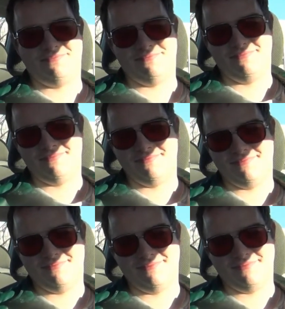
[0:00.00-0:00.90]

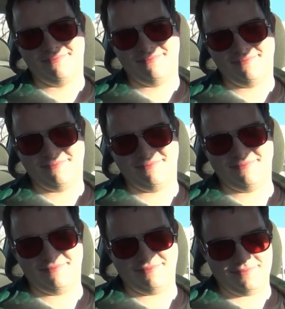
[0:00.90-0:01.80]

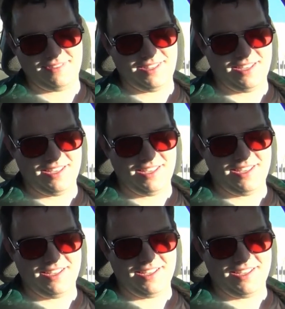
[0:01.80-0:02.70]

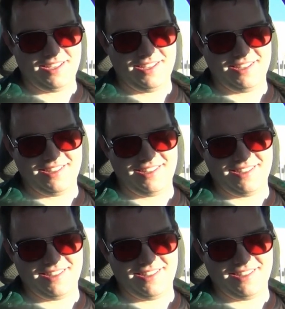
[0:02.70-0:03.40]
This person isn't speaking.